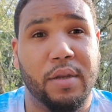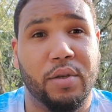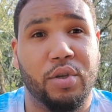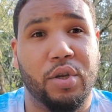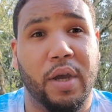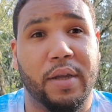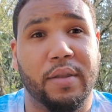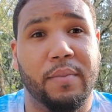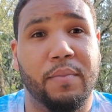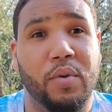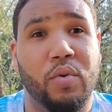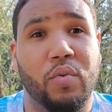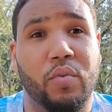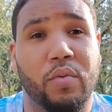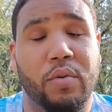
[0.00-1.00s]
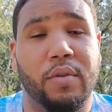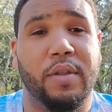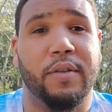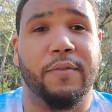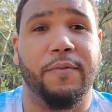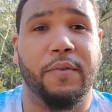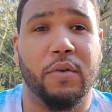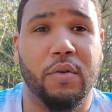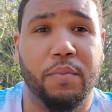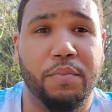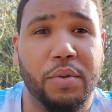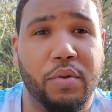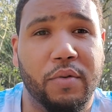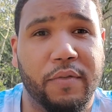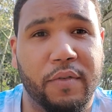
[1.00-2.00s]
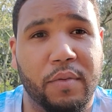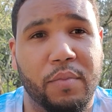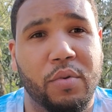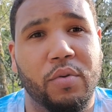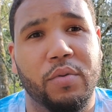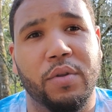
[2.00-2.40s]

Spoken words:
check the moon. This full, beautiful moon.